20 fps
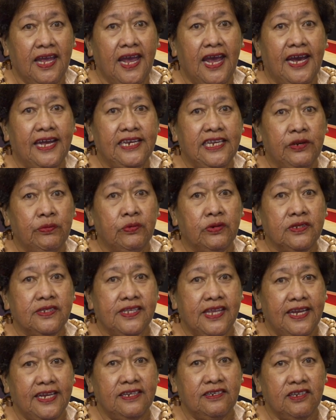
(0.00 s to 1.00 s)
and it will
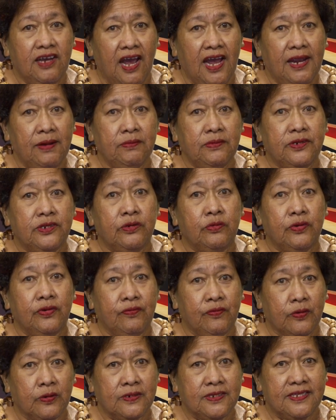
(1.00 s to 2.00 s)
take time to
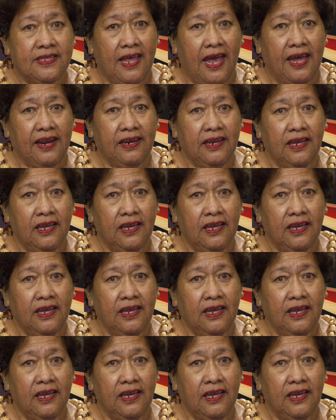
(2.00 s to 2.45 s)
reverse that.